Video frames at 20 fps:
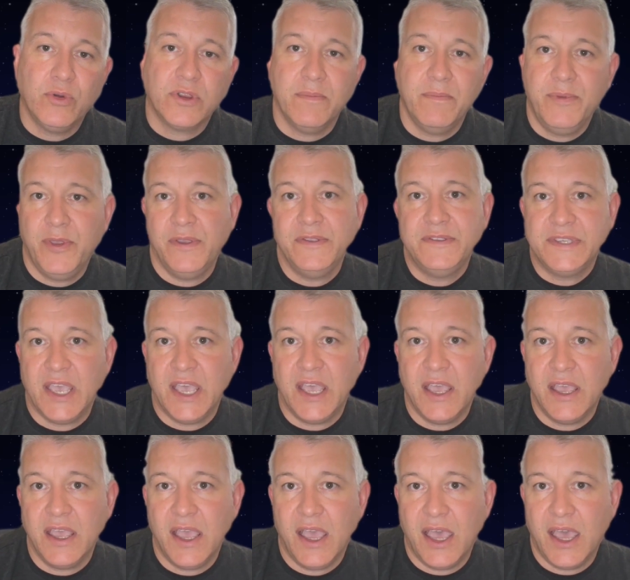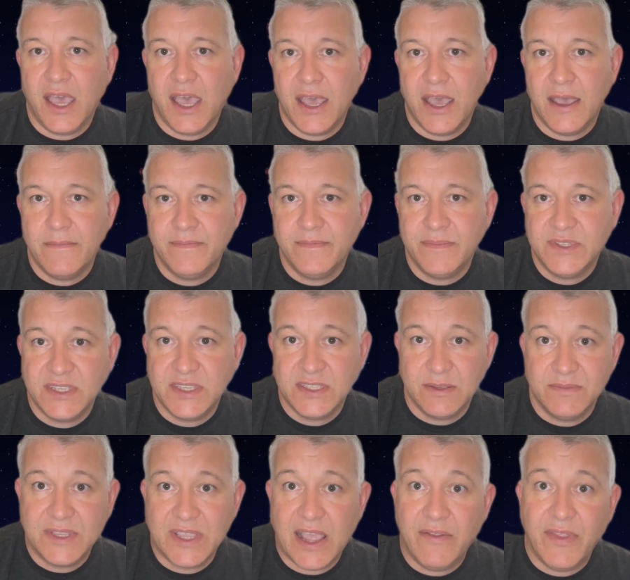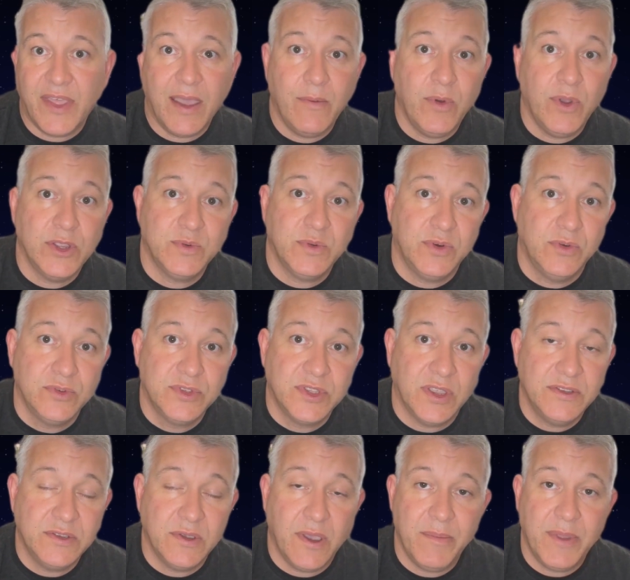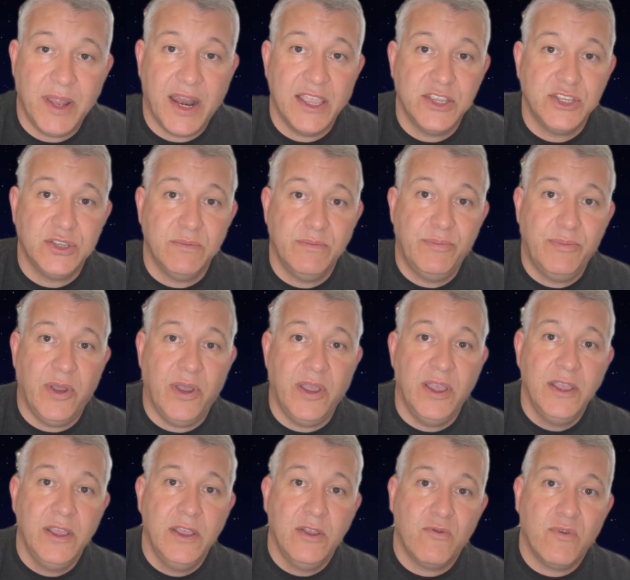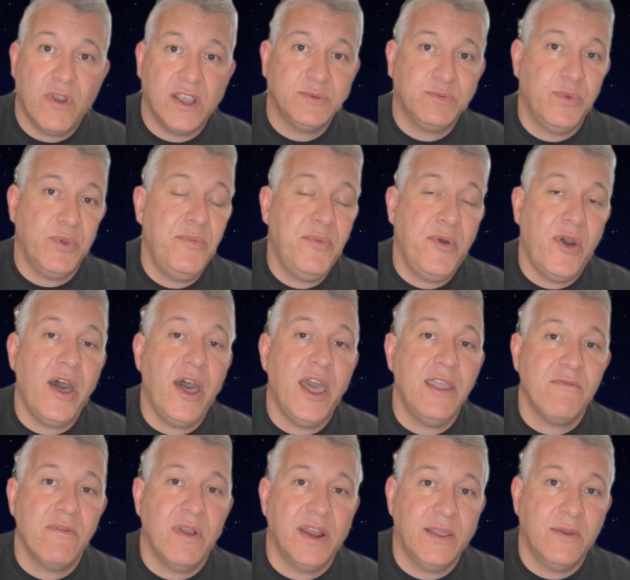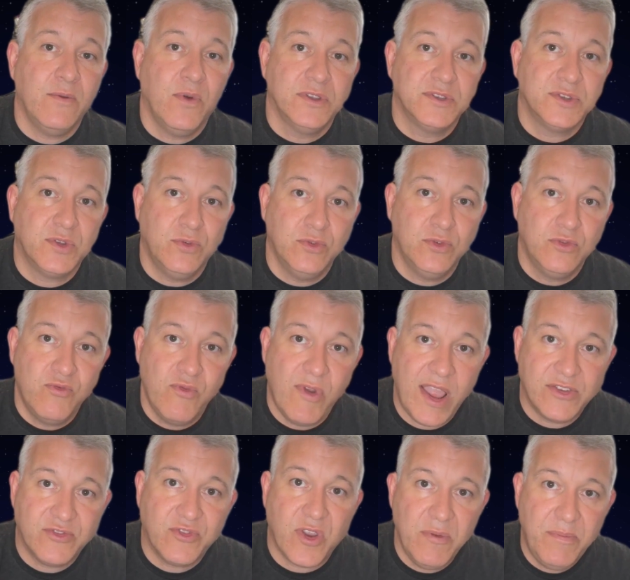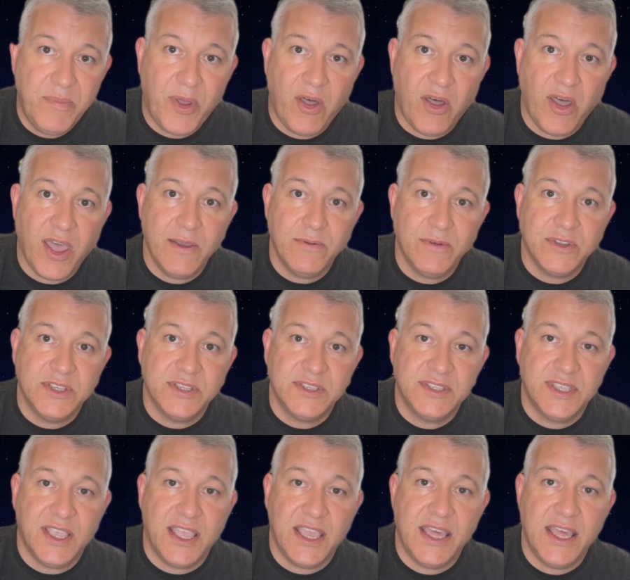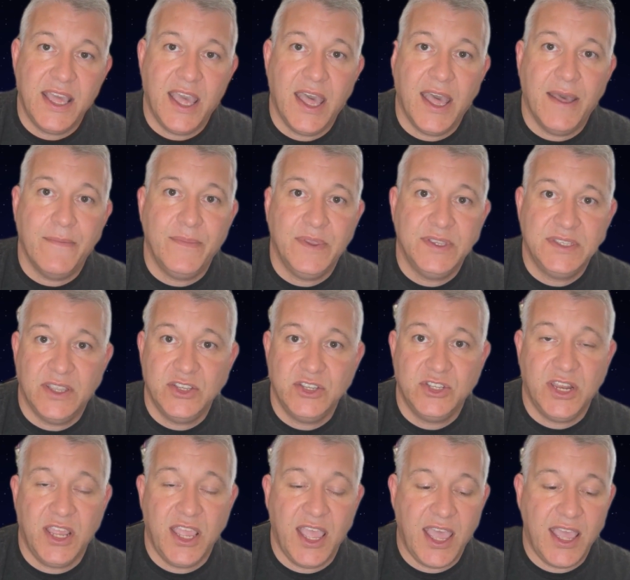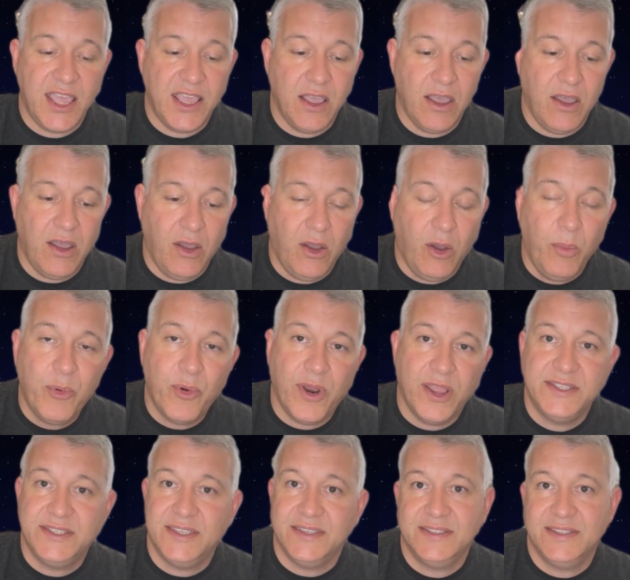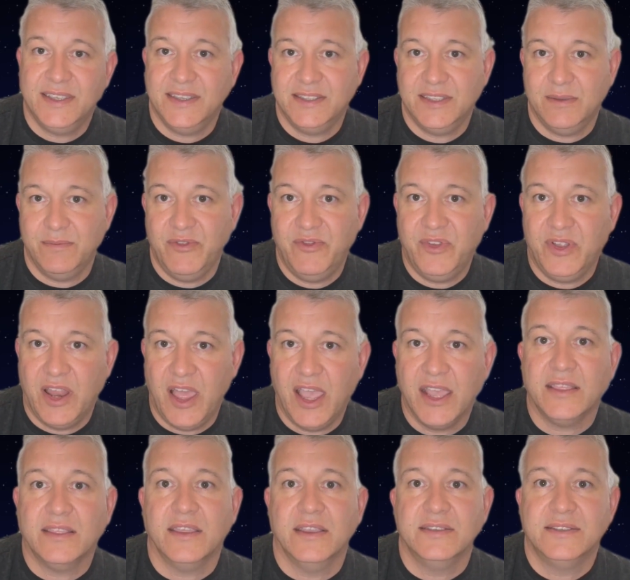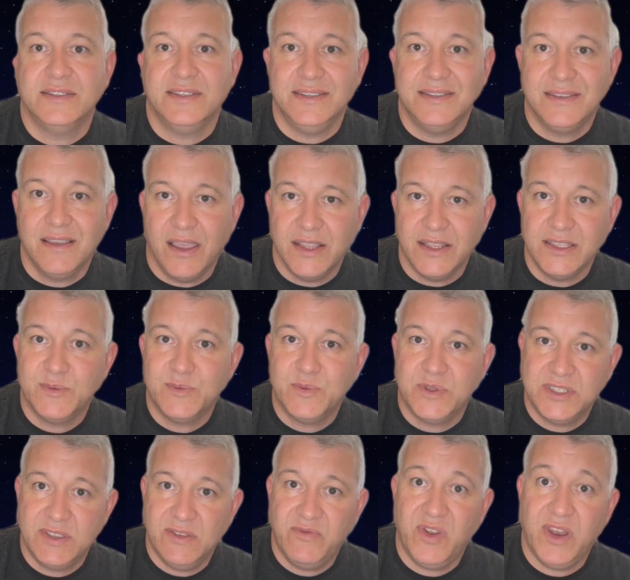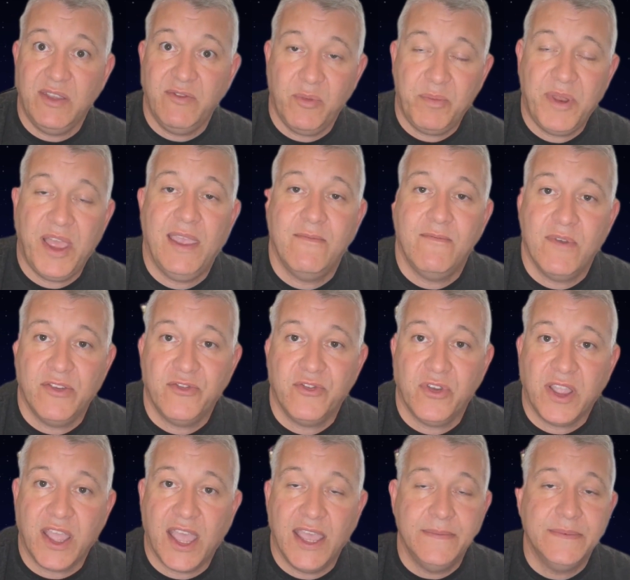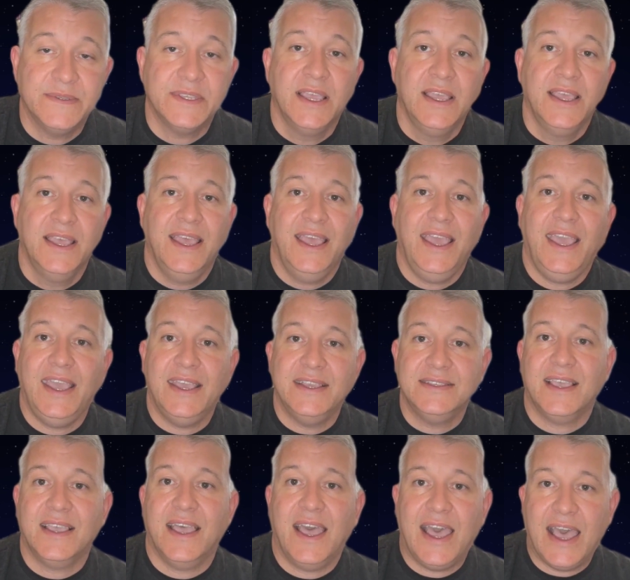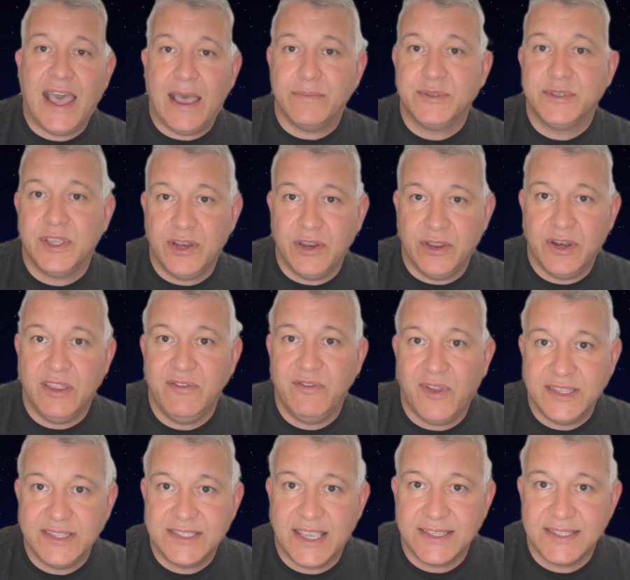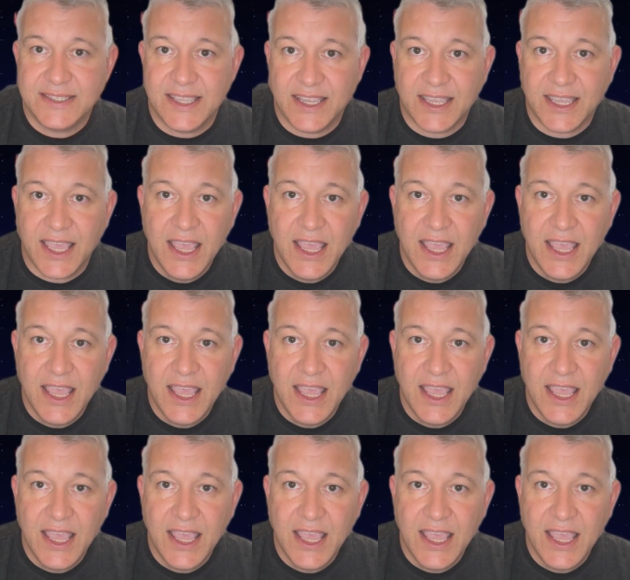computer systems out there which will also do emulation, but Raspberry Pi running what's called RetroPie, which is the essentially a operating system, if you like, that's designed specifically for playing retro games, is absolutely fantastic.